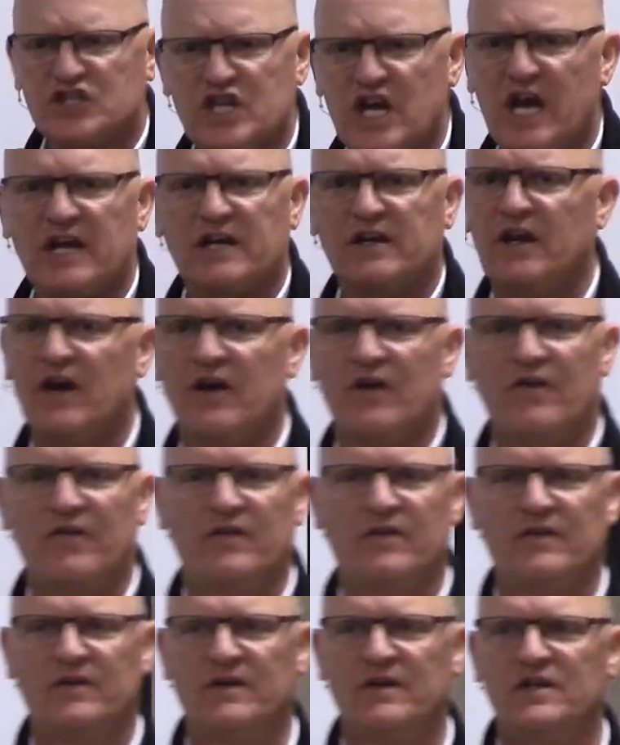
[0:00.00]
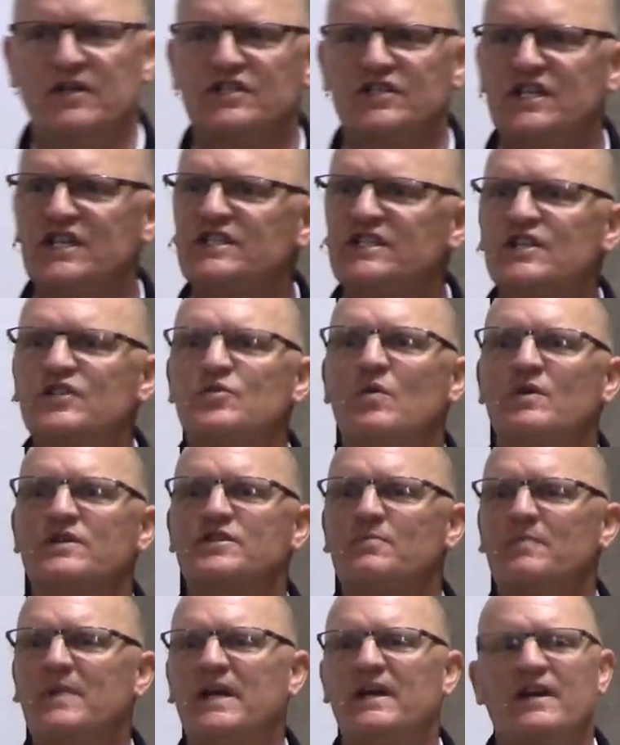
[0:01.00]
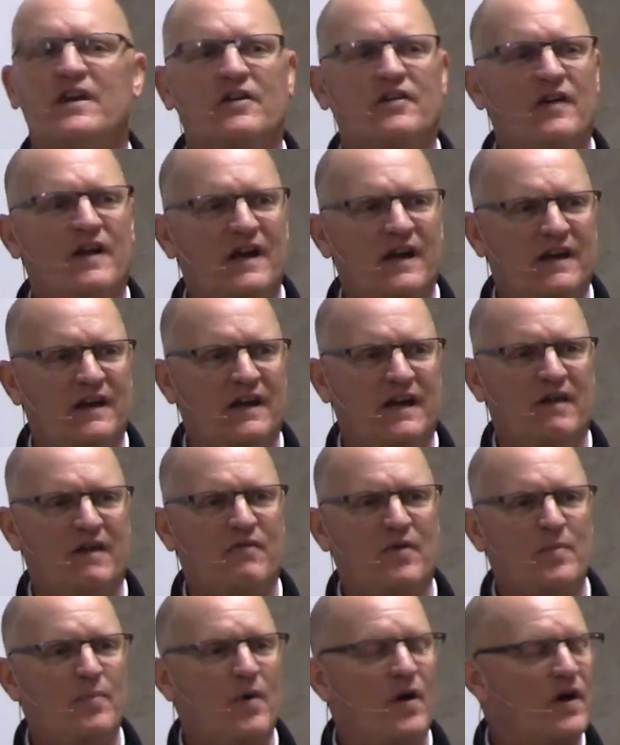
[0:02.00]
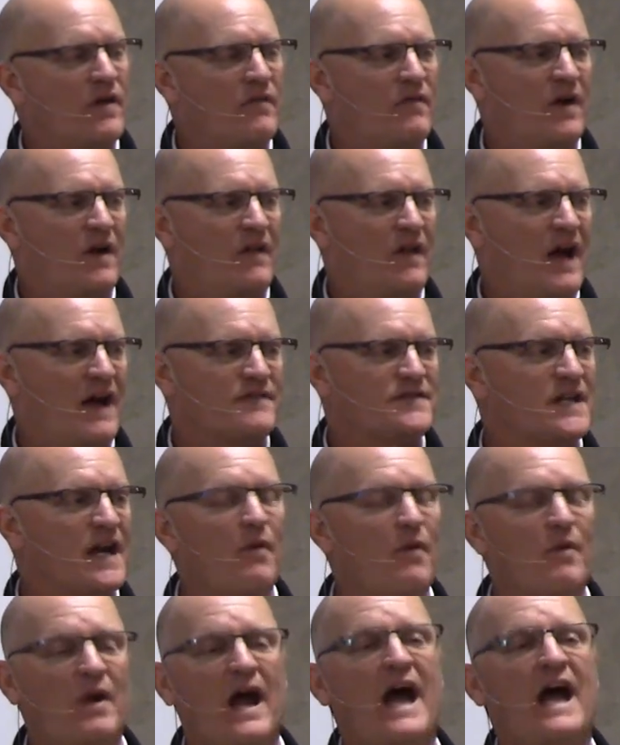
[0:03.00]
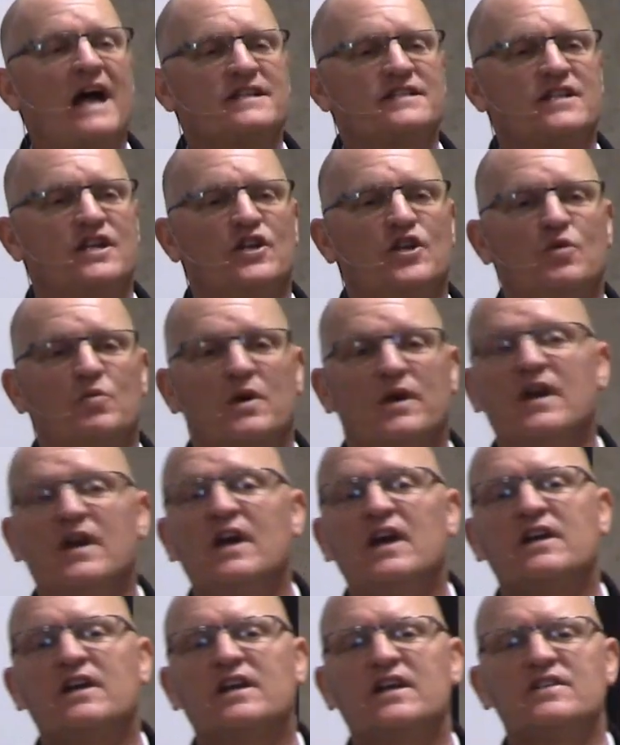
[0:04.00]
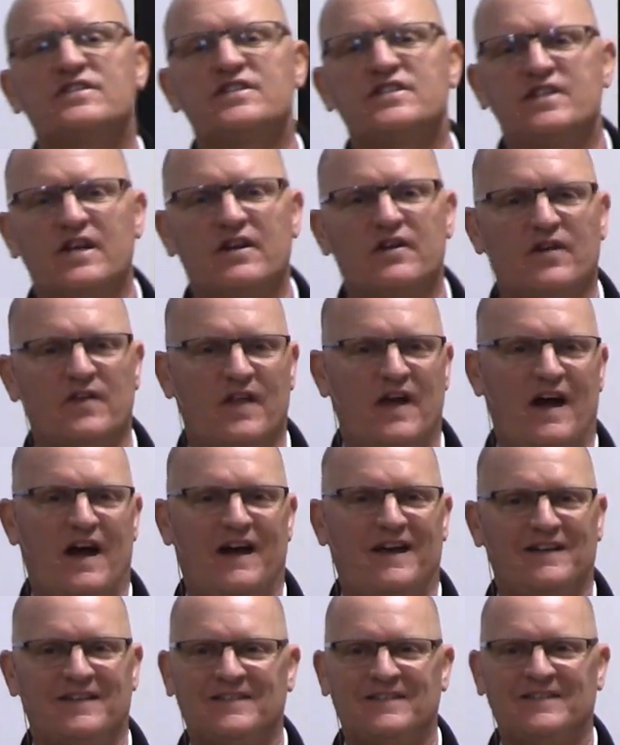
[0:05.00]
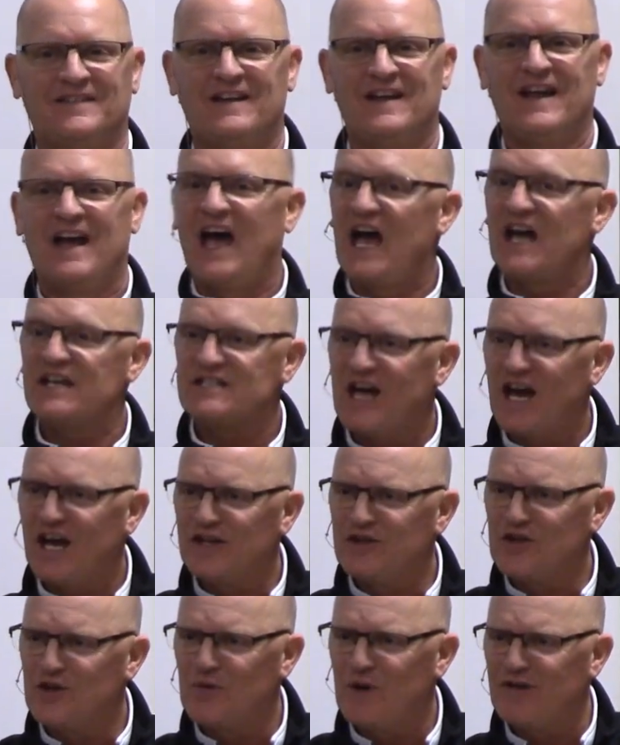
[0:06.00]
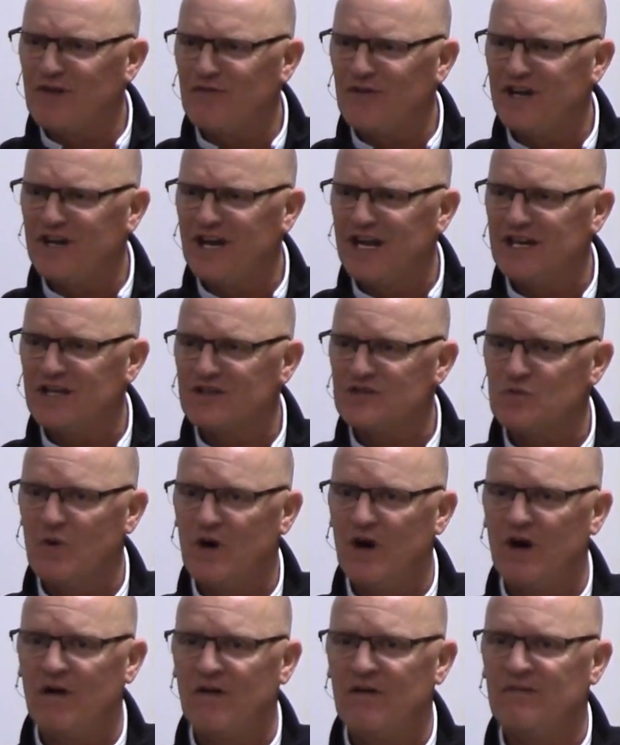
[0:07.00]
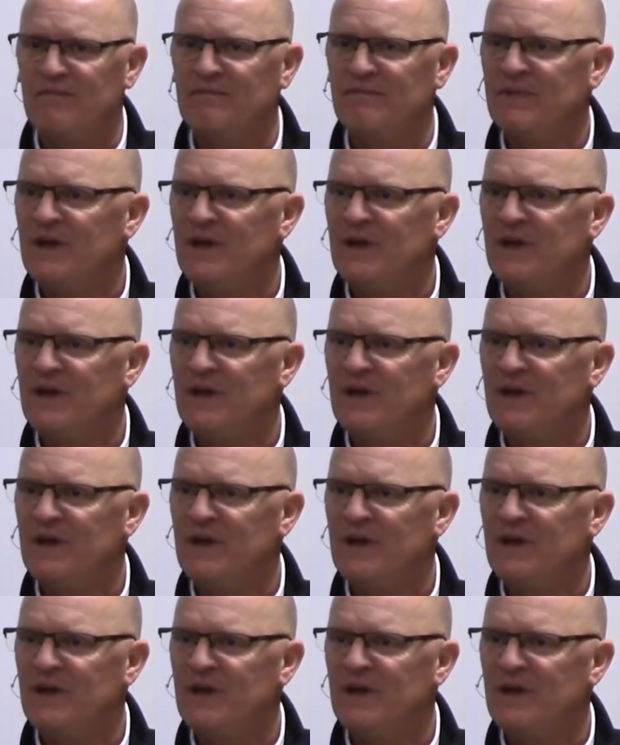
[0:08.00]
check. No. Jesus wants to be integrated in every part of our lives. And I would ask that you would consider that, as I do every day as well.